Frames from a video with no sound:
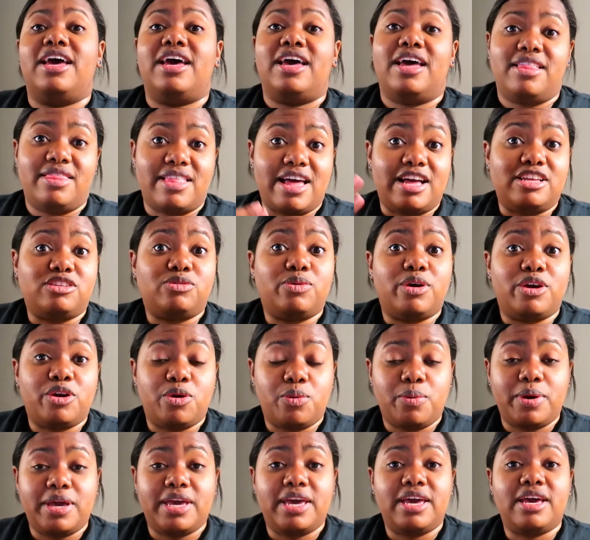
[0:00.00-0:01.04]
and that's why you're
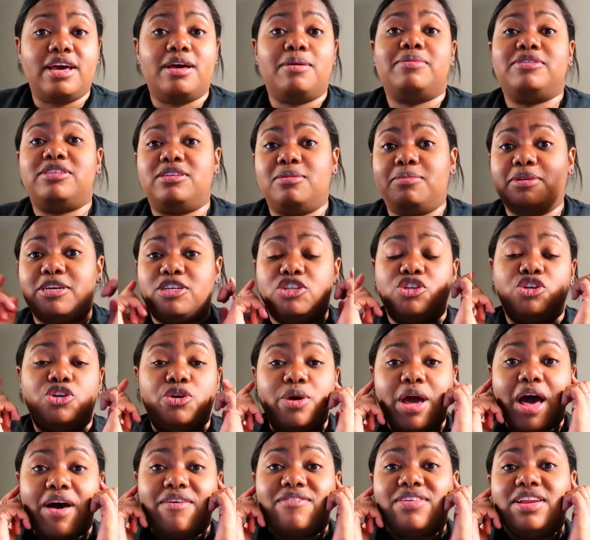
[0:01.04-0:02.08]
waking up is to make sure you
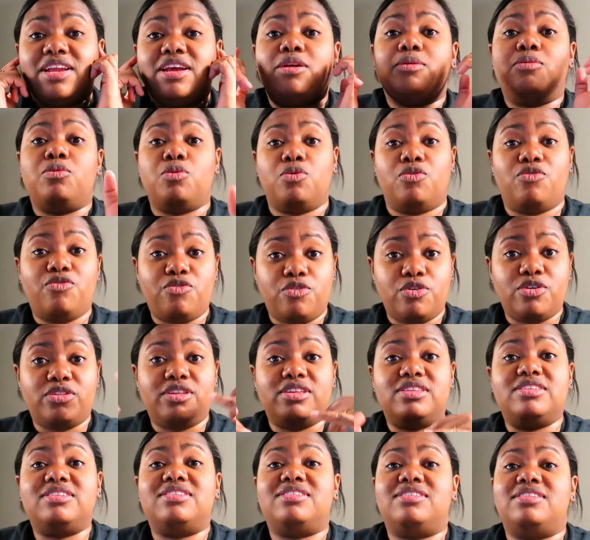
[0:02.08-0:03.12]
have it in for the
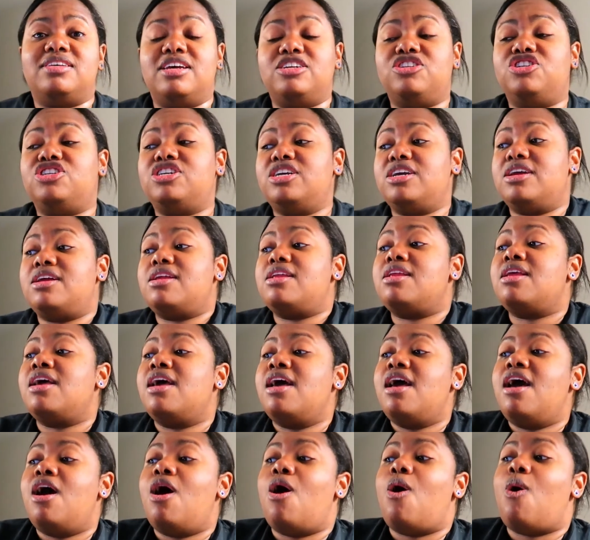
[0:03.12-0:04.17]
descension
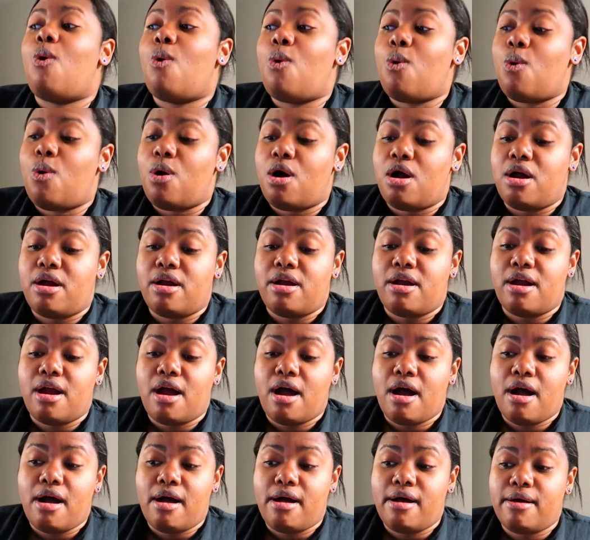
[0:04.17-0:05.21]
or
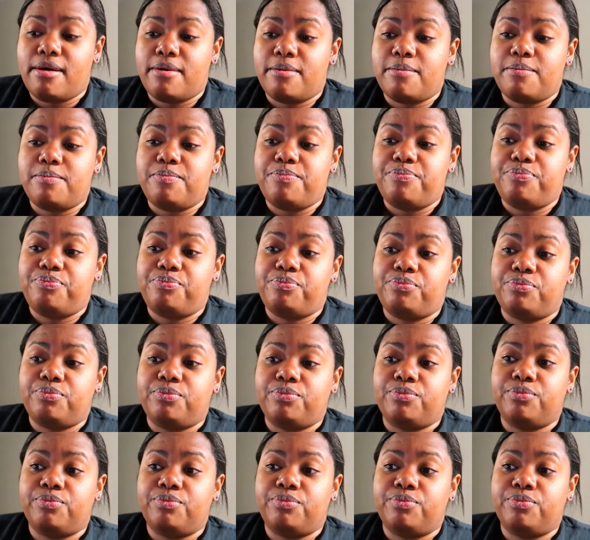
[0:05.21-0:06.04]
um,